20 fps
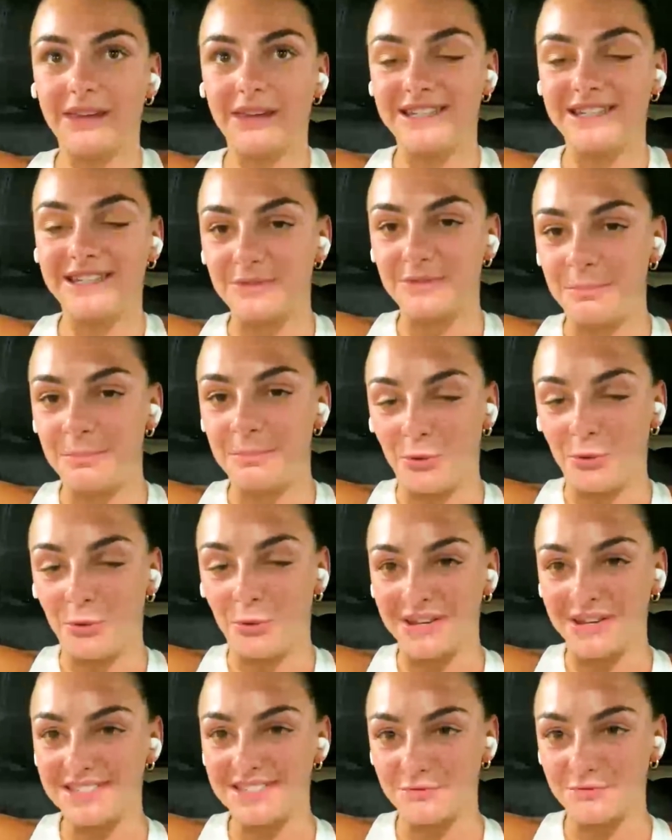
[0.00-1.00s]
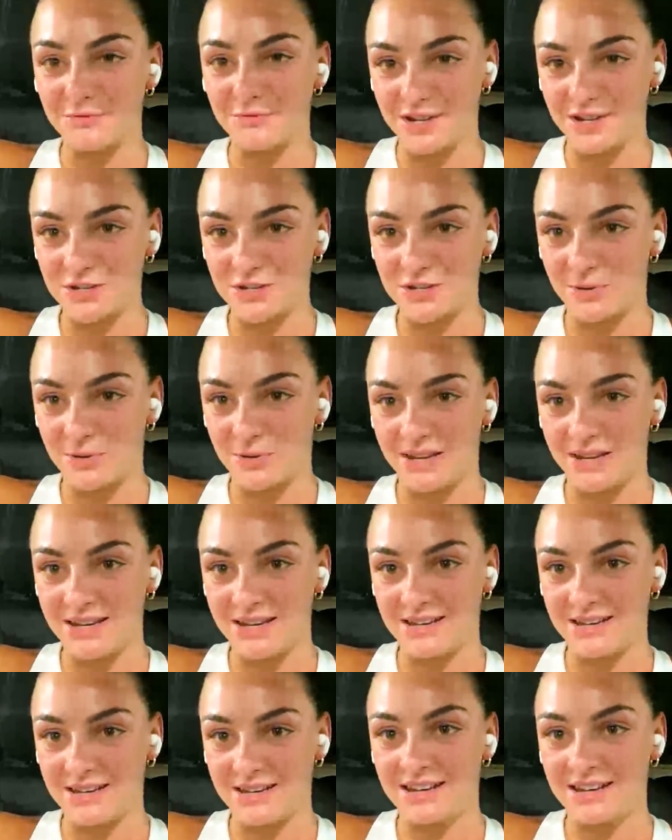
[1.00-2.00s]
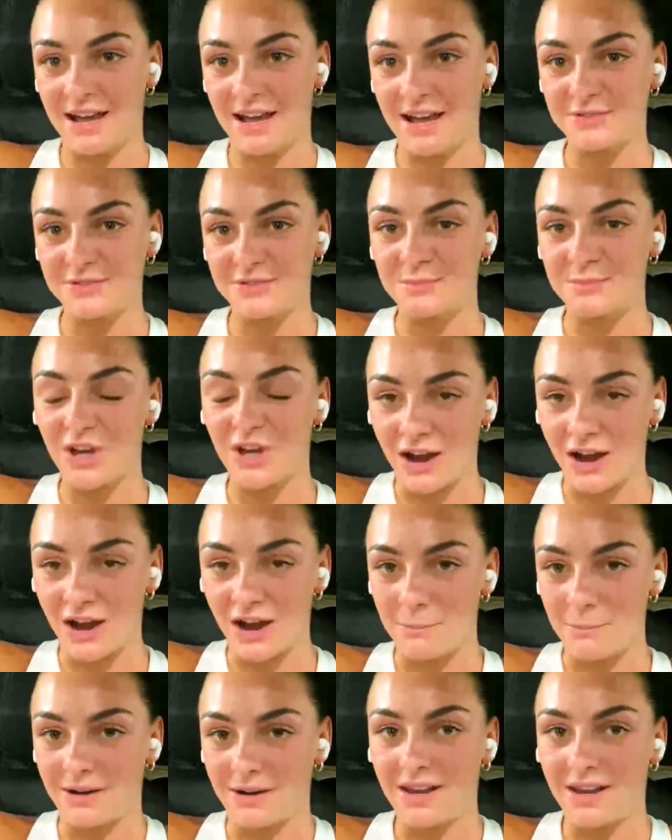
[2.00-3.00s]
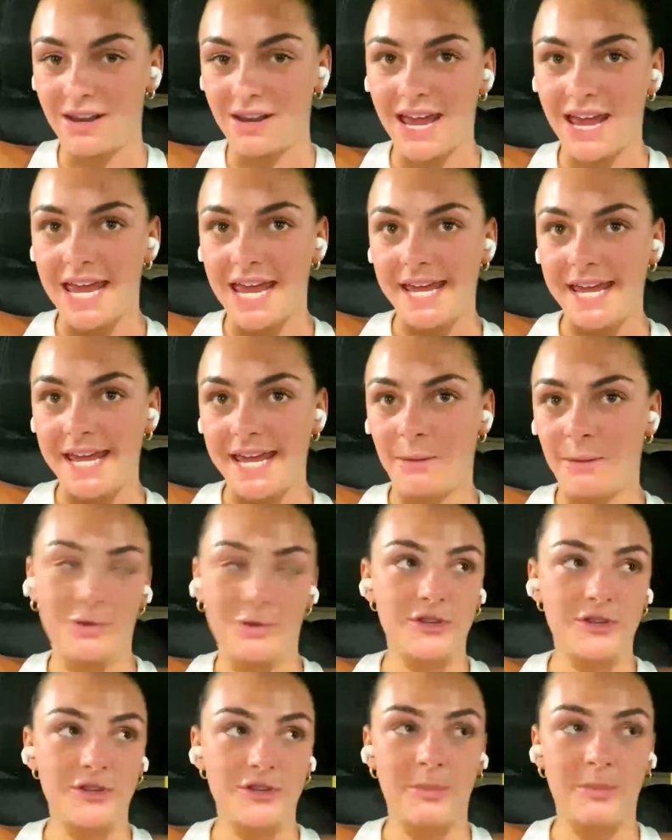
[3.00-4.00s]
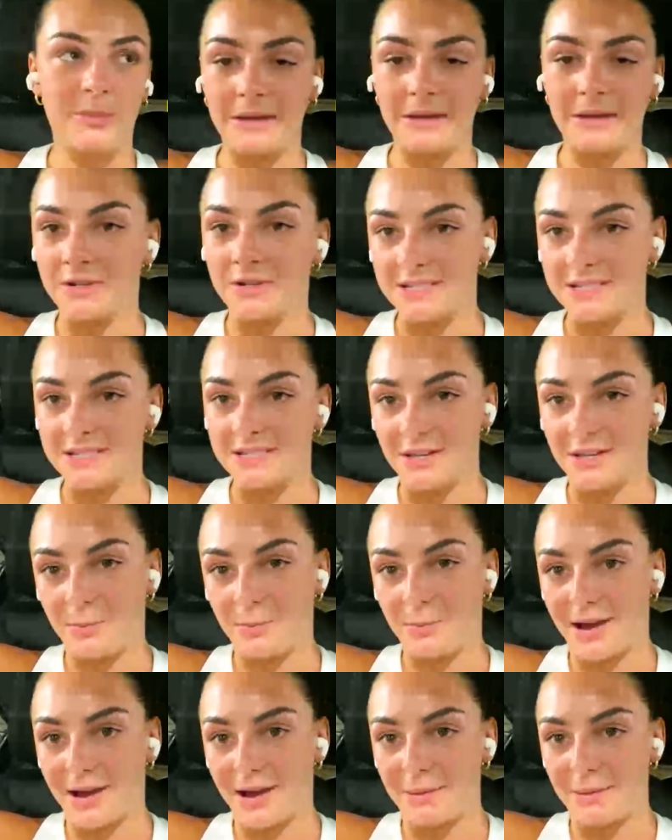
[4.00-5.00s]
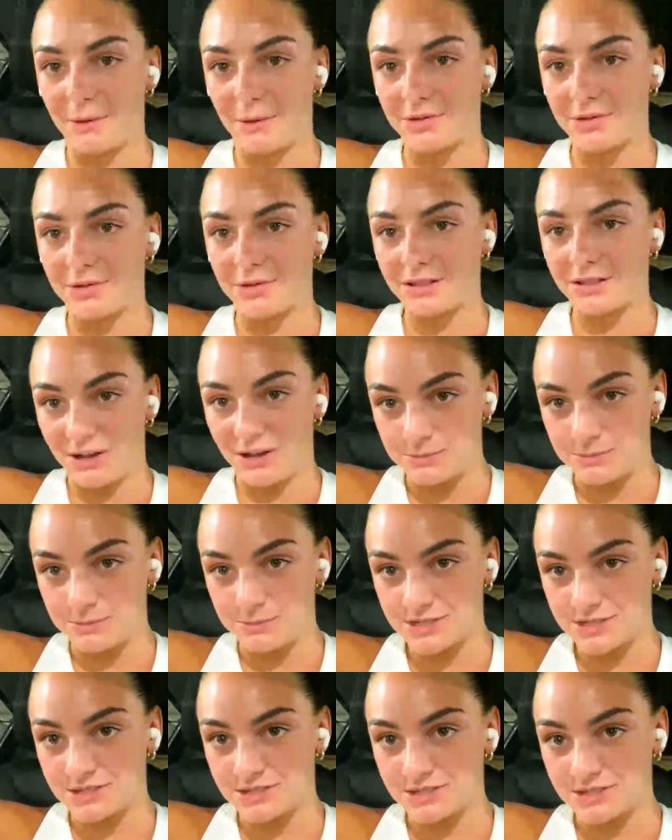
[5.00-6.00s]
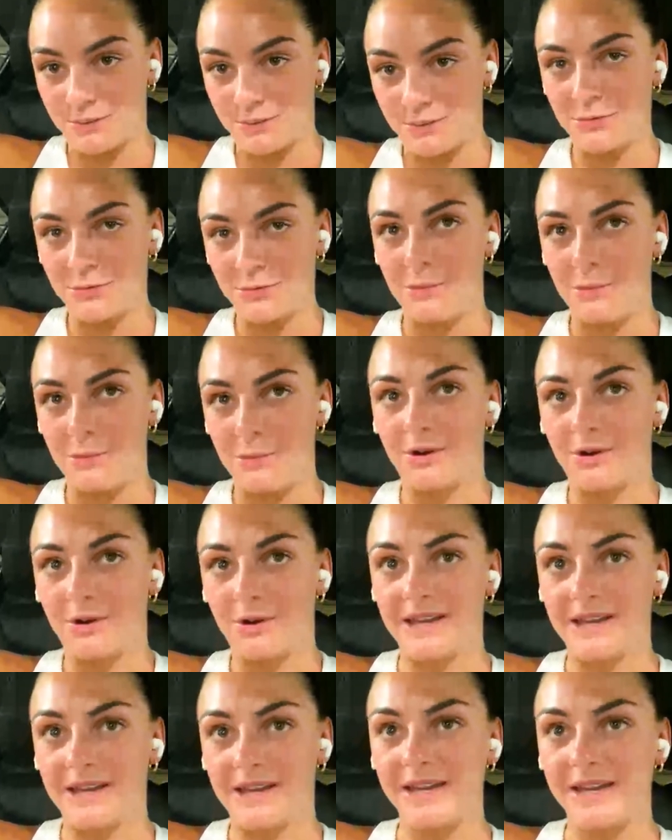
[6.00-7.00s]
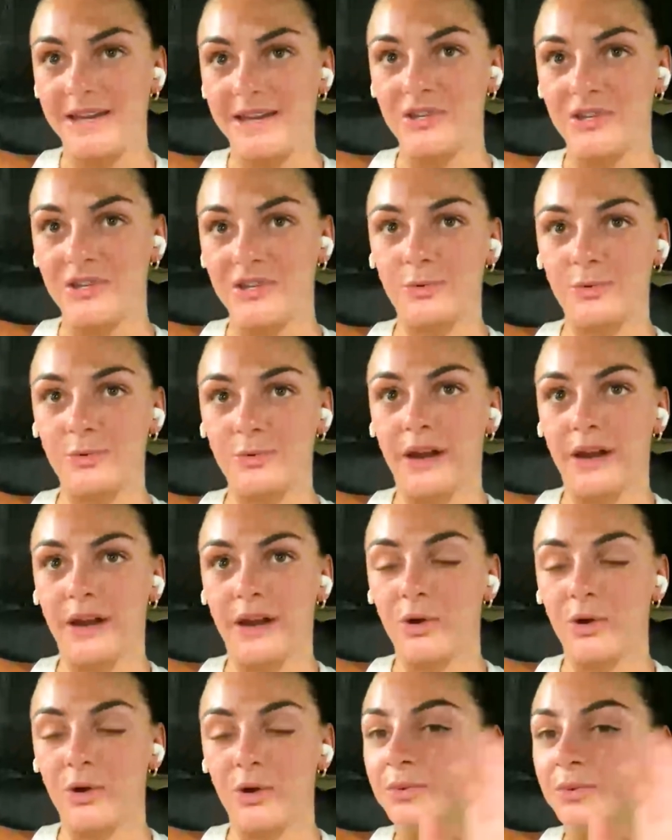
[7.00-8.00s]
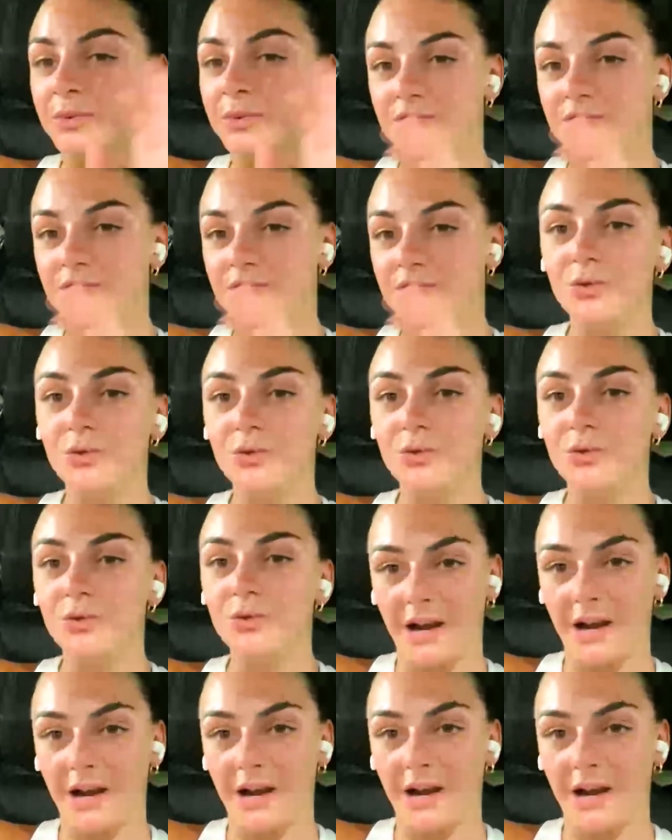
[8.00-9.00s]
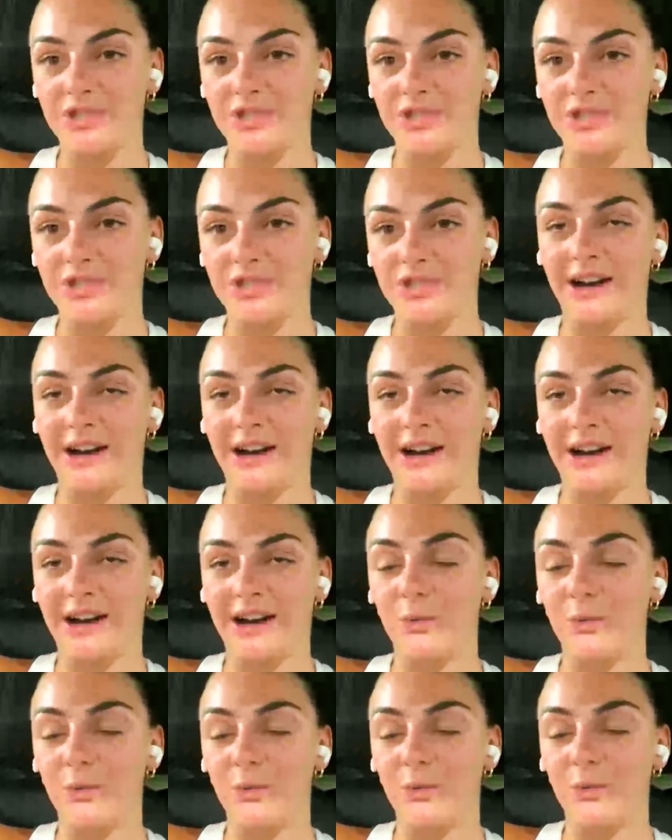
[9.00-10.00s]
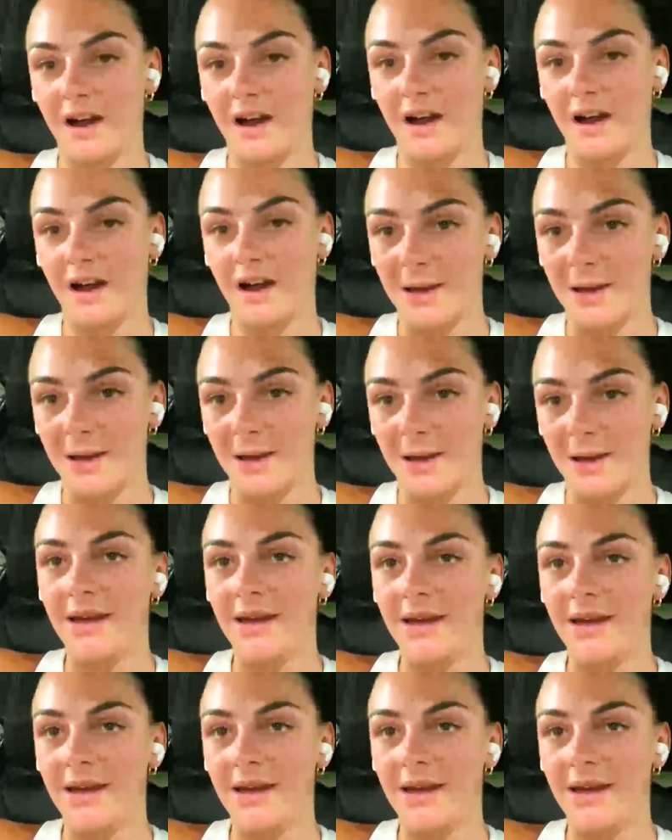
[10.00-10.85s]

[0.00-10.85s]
it's important to rest your body and have some time, but I'm also being monitored by both clubs with my body and making sure that I'm not doing too much all the time.